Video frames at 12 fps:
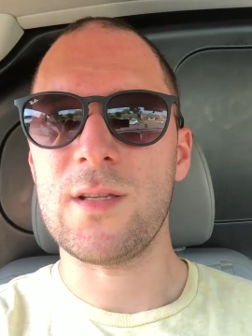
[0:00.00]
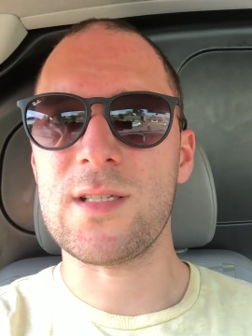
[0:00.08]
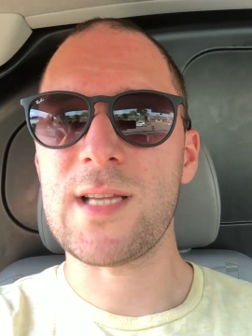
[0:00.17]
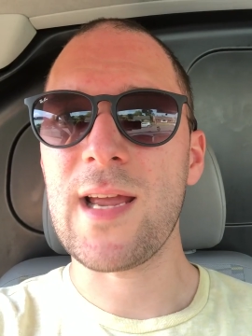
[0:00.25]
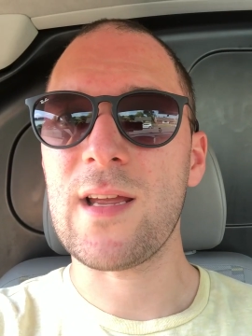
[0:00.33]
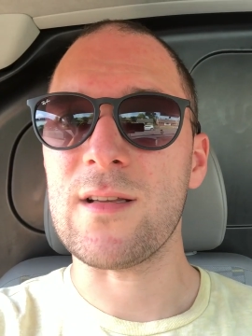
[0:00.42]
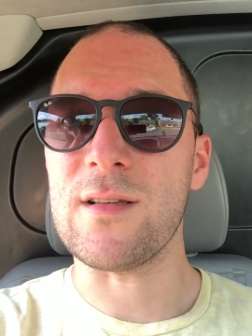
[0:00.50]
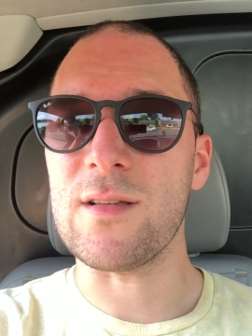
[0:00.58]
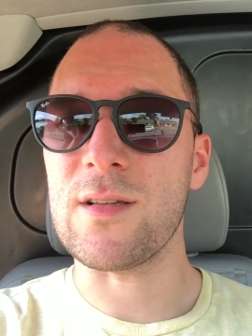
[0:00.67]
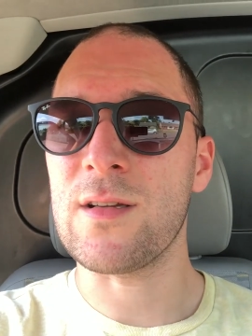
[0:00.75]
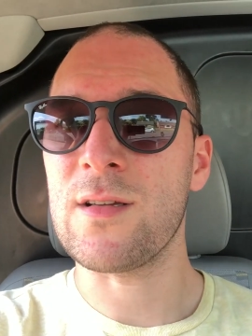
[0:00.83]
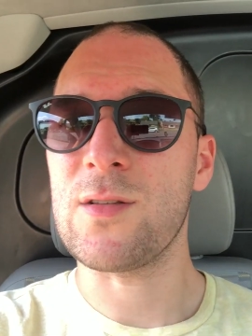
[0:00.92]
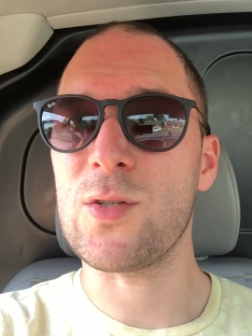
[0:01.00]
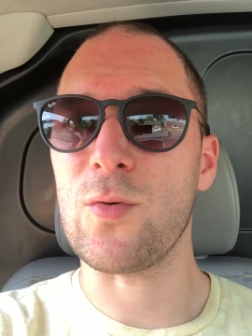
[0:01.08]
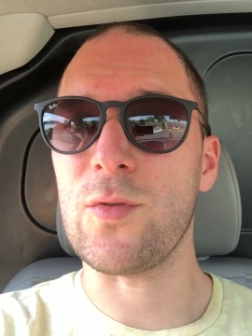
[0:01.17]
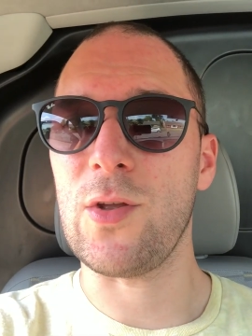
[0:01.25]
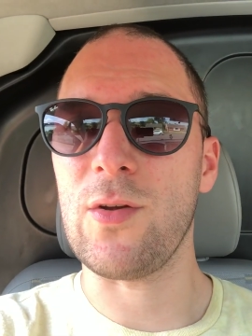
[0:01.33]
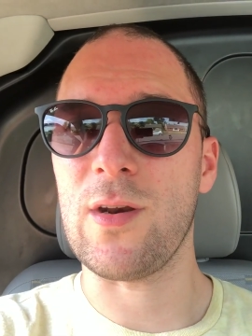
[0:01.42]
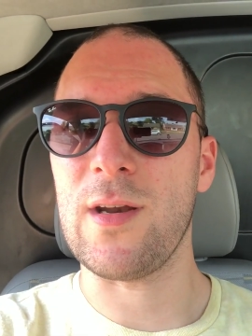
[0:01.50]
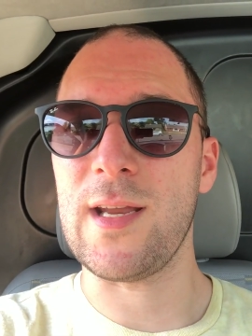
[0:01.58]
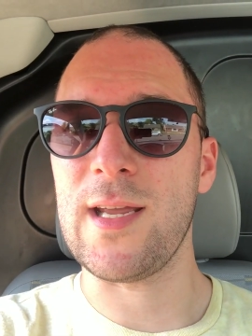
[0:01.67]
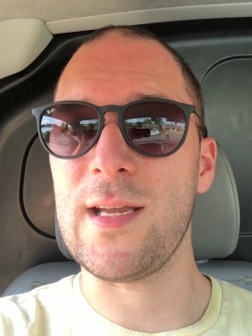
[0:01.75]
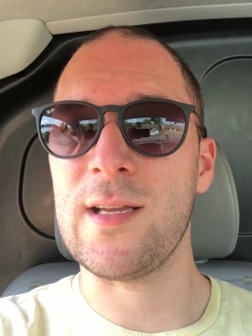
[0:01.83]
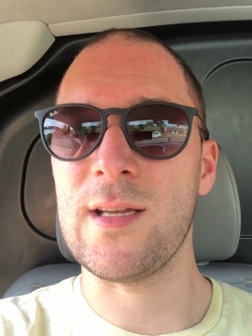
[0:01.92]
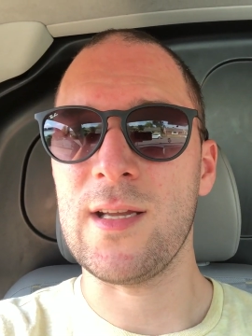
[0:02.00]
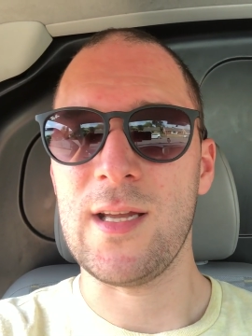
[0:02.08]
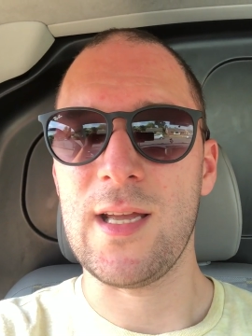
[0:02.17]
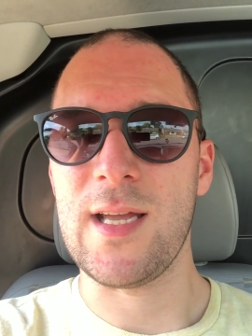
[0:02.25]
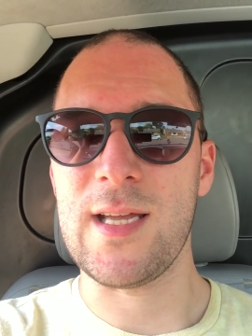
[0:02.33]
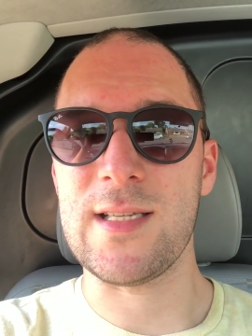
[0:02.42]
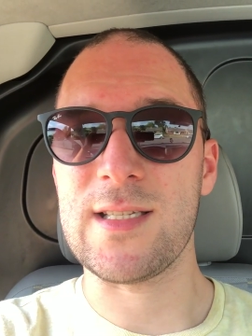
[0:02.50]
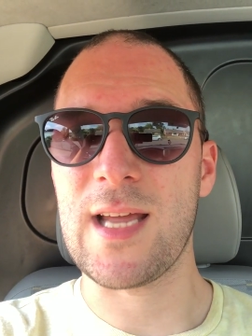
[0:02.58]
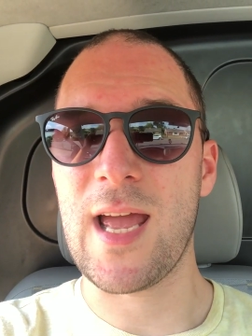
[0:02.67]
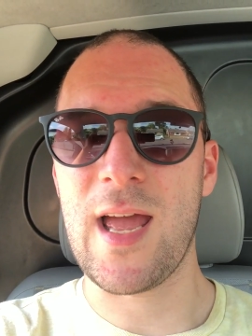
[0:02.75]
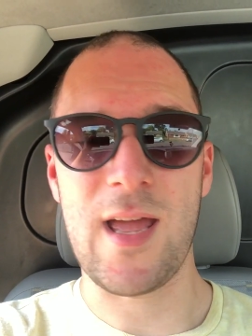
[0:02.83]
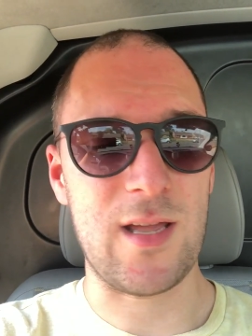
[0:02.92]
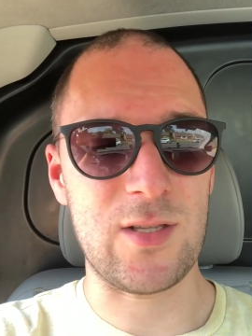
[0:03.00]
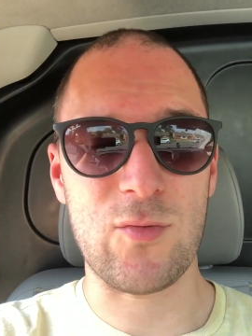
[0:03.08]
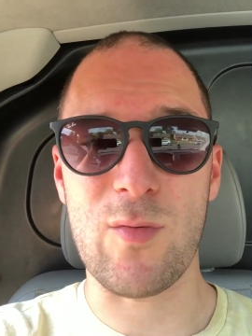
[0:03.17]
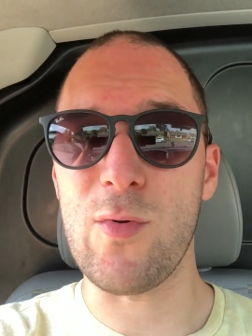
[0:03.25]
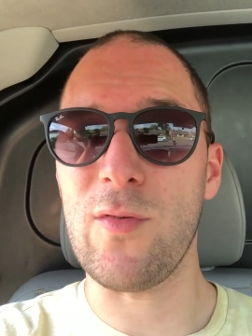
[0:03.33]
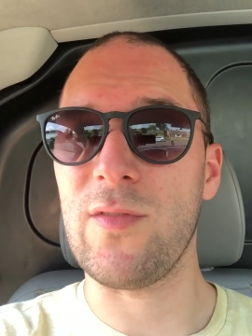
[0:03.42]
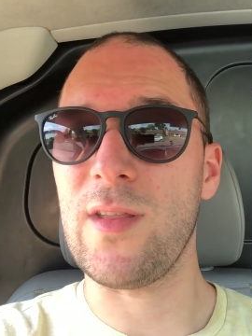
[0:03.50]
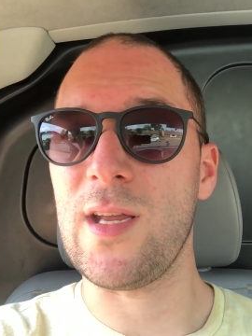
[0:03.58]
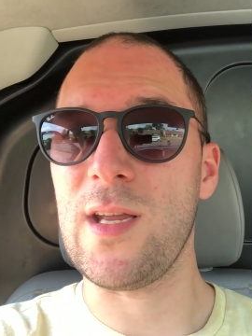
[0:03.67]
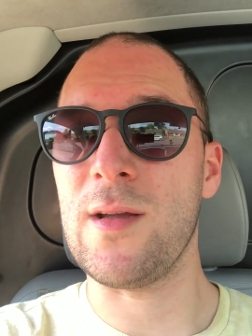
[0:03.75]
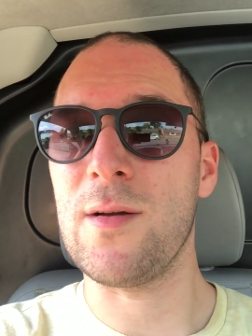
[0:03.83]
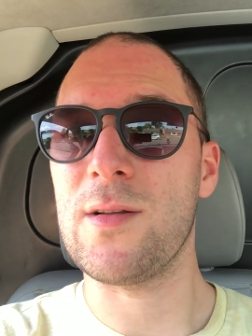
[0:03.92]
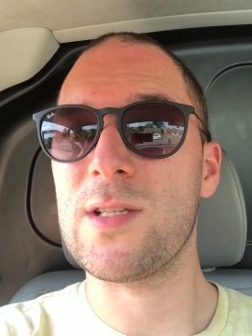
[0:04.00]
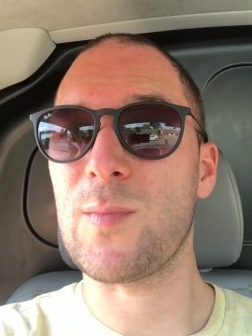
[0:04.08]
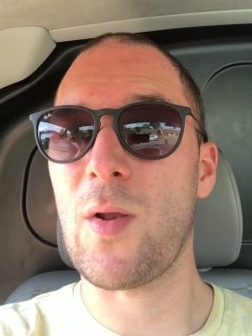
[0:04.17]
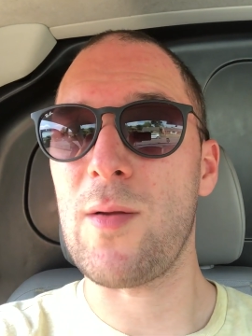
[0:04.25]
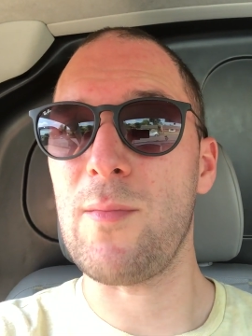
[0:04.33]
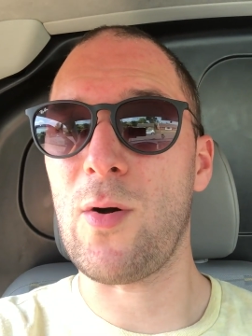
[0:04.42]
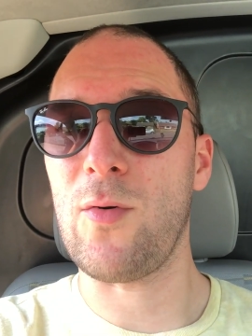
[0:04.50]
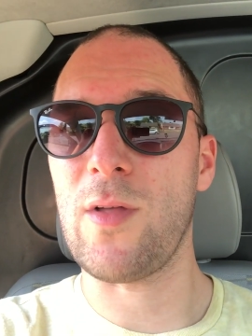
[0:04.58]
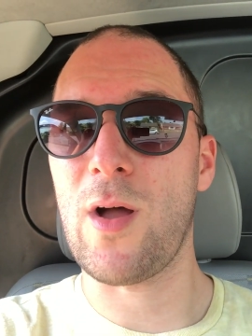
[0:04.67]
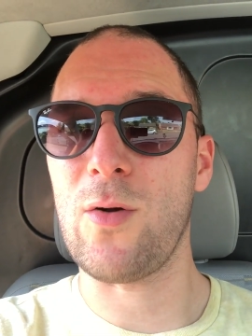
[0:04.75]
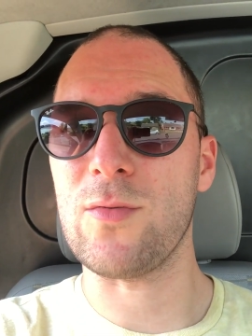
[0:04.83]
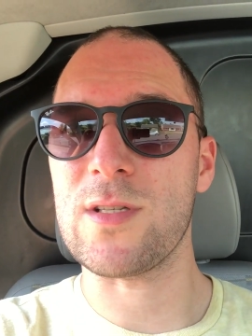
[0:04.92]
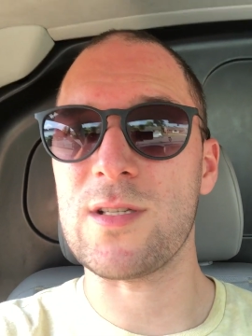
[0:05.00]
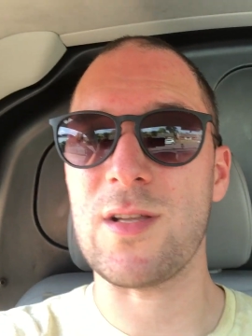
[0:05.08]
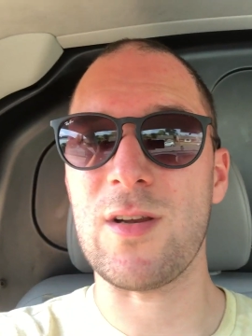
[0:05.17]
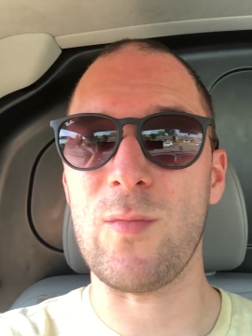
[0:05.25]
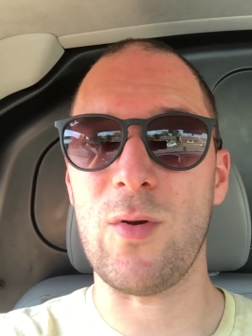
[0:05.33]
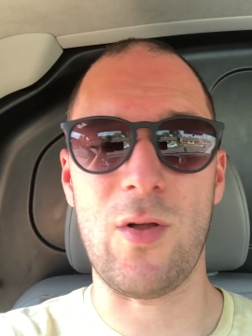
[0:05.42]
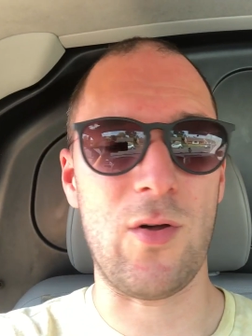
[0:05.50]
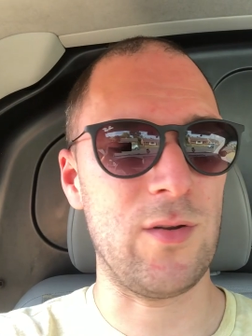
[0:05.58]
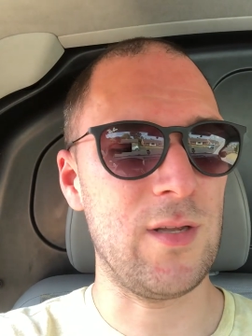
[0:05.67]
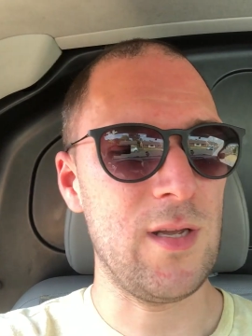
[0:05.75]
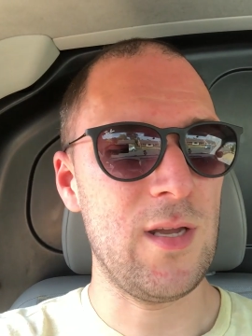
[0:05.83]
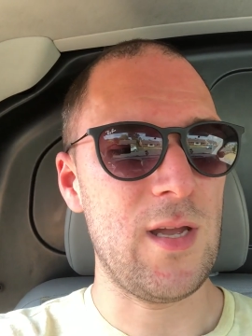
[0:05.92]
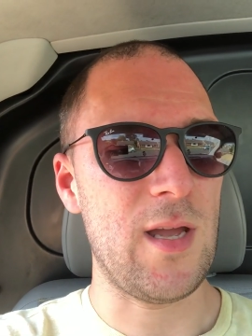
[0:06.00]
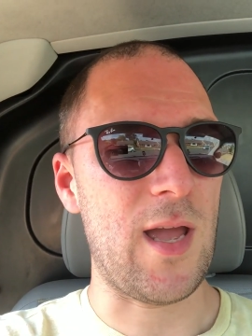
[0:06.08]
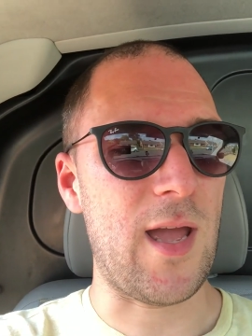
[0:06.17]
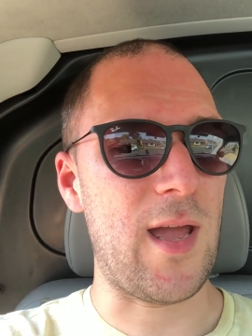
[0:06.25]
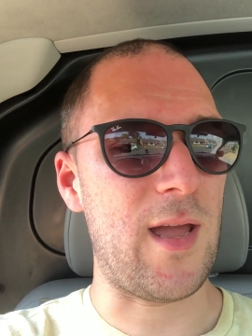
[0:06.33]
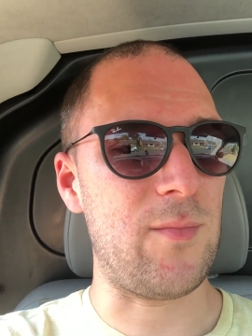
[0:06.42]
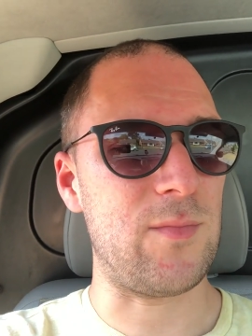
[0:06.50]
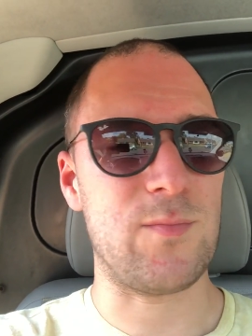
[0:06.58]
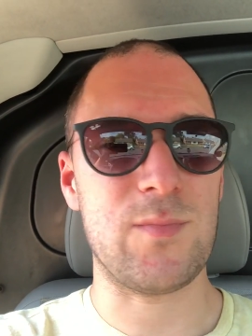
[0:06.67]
second tool that you're going to need is to remove the spline bolt that holds the steering wheel on.